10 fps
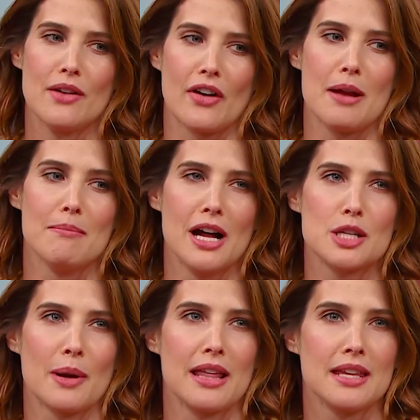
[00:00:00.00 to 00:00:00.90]
very much,
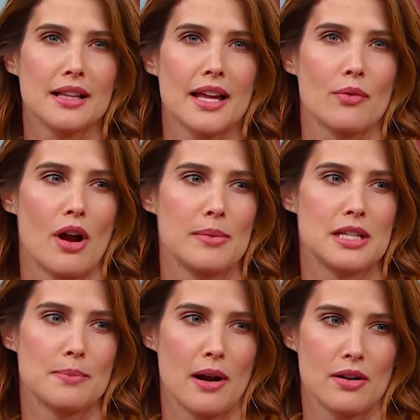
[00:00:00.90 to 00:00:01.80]
but I think like Robin
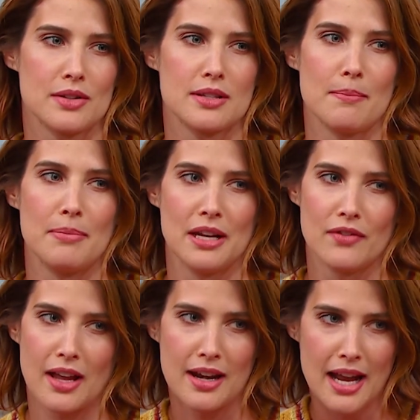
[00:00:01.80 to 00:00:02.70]
Sparkles is a bit of
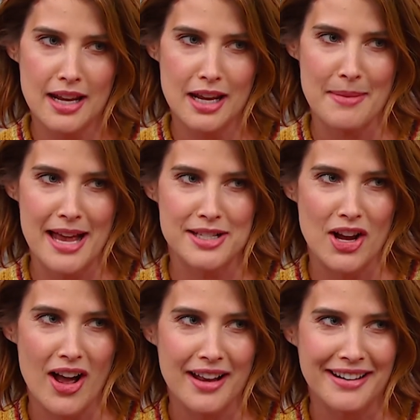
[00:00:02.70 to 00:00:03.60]
a Canadian
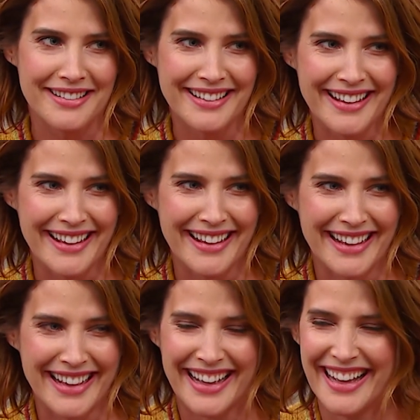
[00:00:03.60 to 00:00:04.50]
mascot. Absolutely.
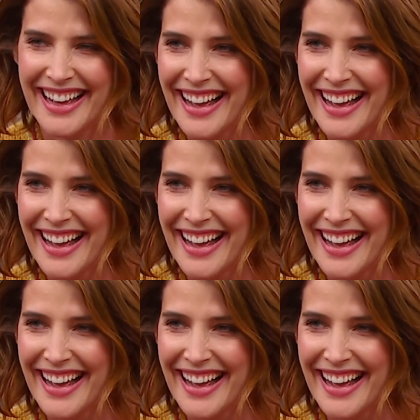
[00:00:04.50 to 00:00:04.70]
Yes.